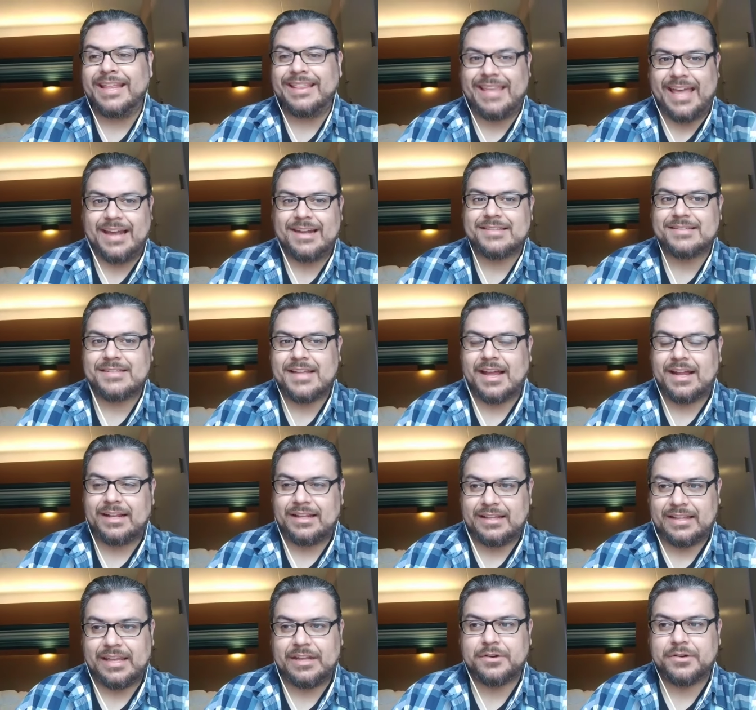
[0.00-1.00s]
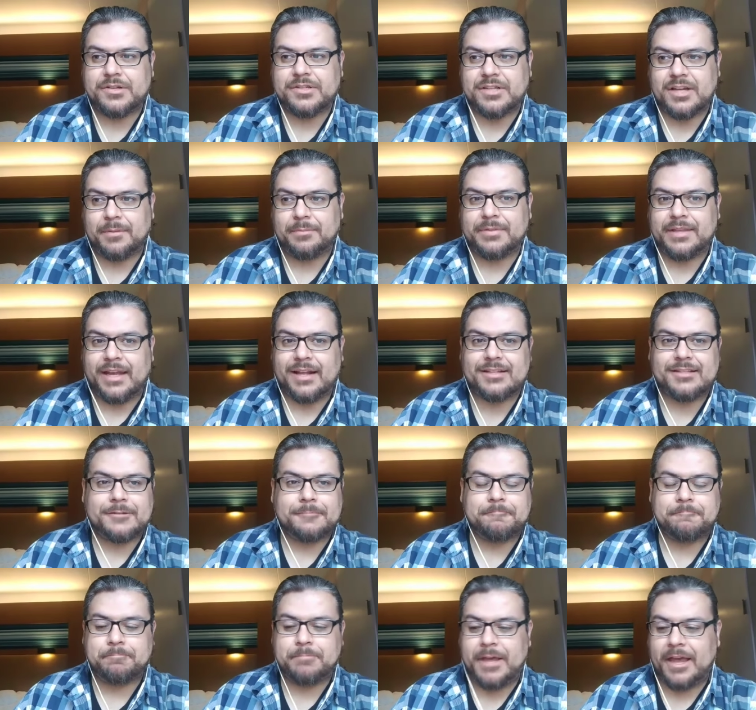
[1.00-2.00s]
That is not leadership. That's
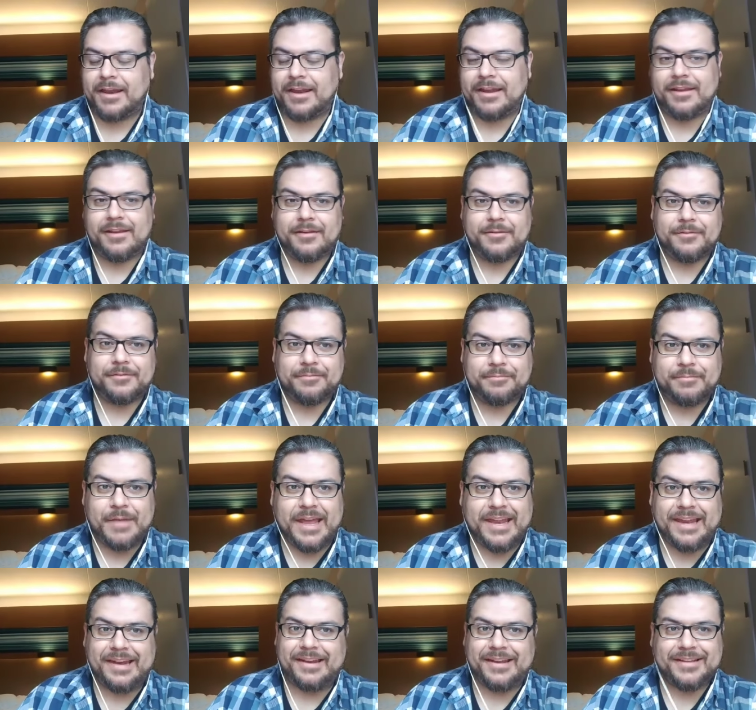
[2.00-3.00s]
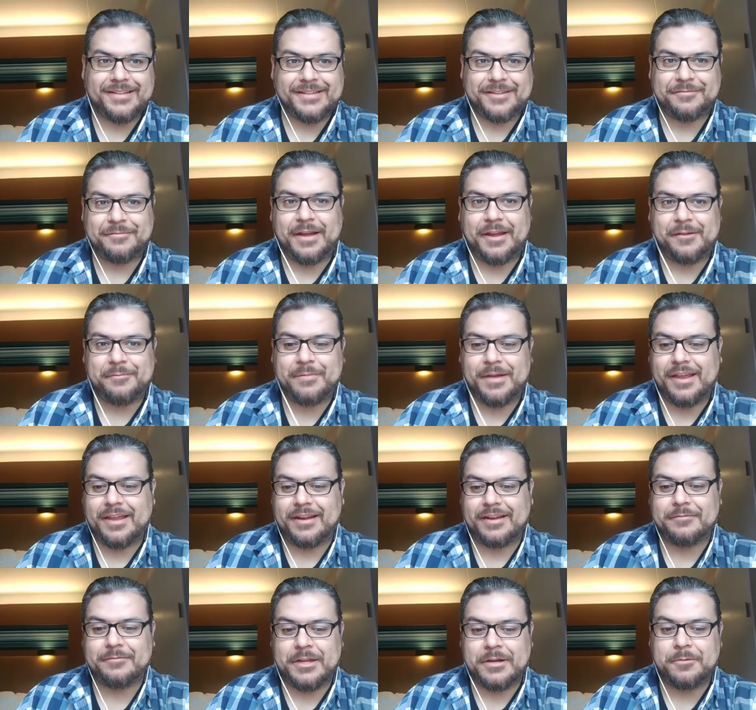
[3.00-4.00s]
petty pettiness, in my
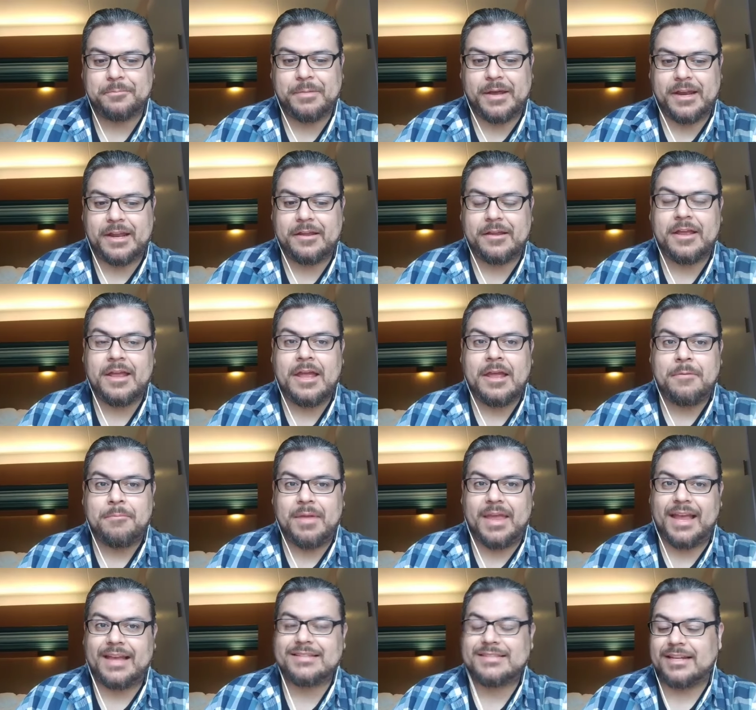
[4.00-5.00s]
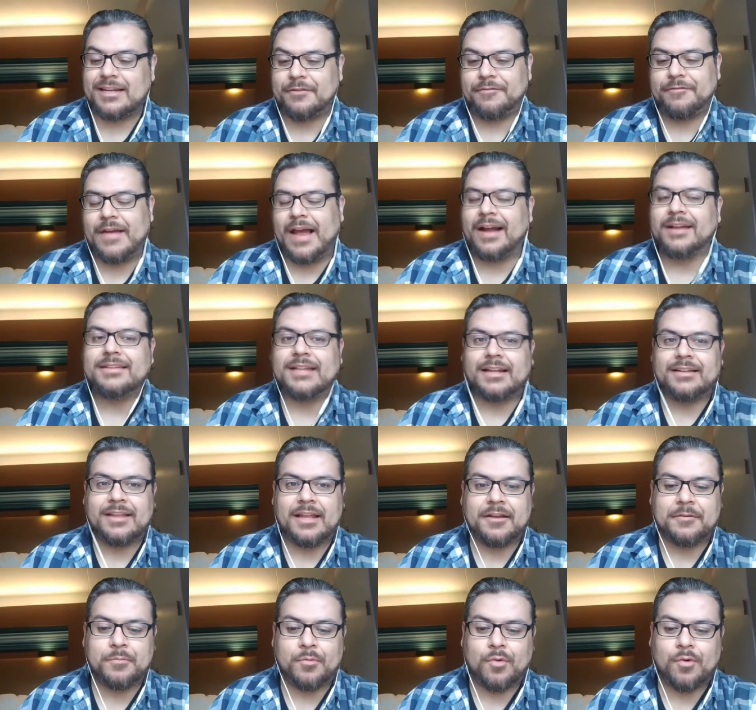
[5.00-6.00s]
opinion. You know, petty B S. And in fact, I
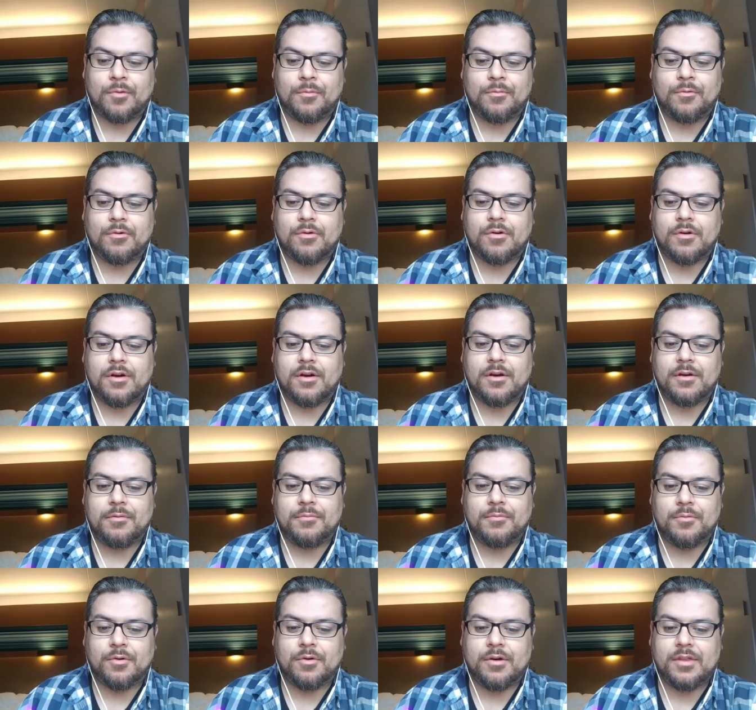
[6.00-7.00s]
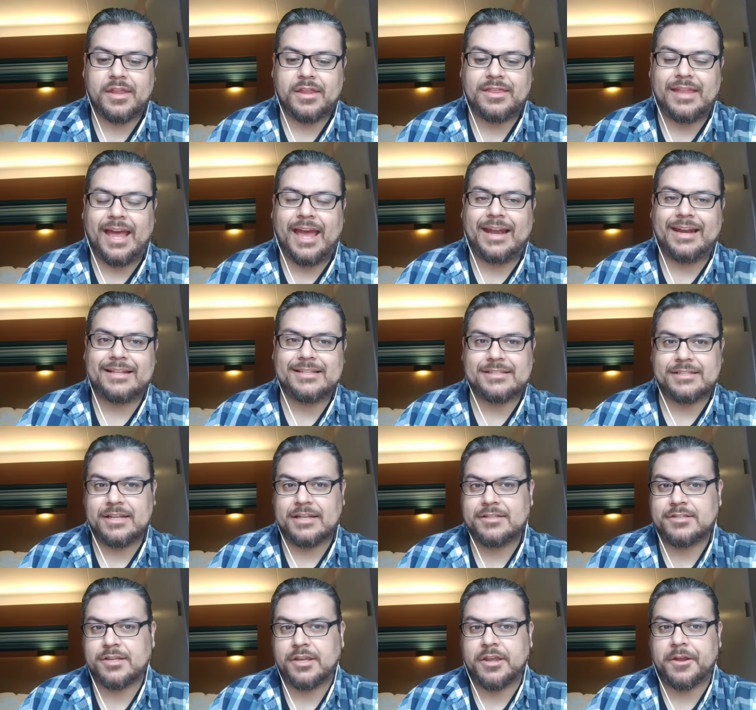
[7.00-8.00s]
think more more more than that, it's
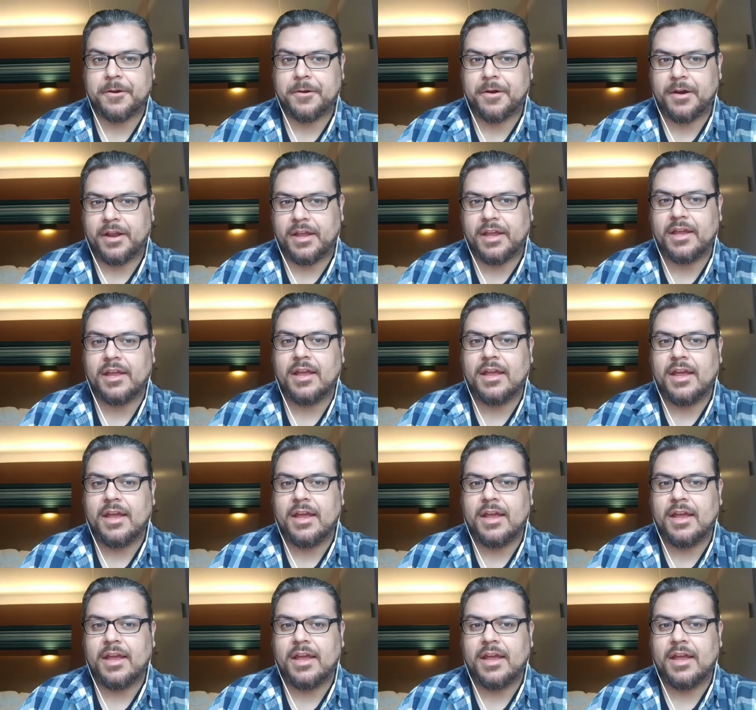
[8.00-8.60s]
insecurity.